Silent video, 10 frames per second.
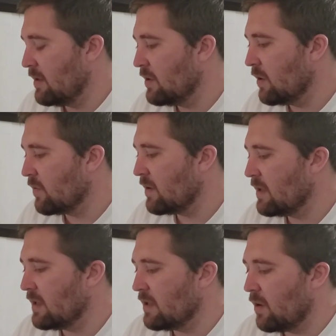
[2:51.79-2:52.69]
You don't really
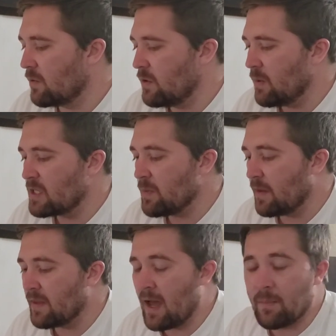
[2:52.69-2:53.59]
need to know too much about
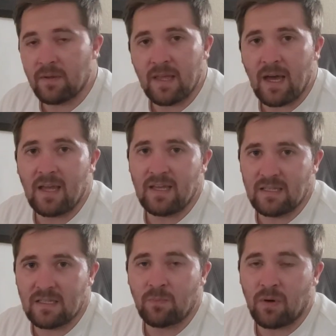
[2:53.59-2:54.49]
that, but that
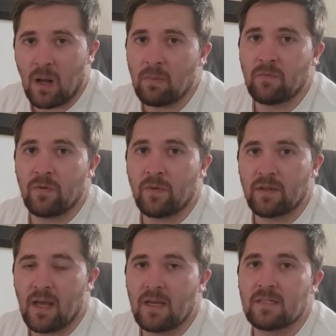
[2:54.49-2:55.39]
is a problem for your
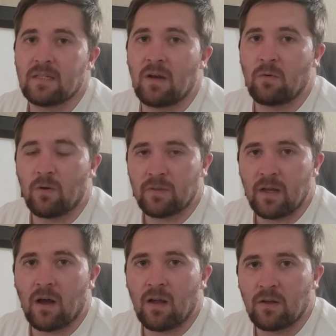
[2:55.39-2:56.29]
test, and I wrote that
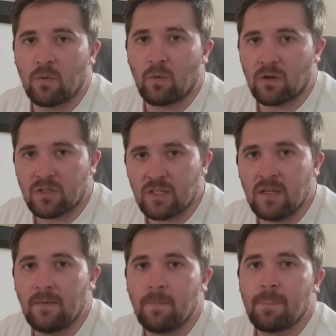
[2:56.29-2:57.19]
on your
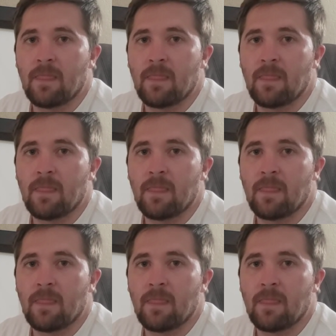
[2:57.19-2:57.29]
worksheet,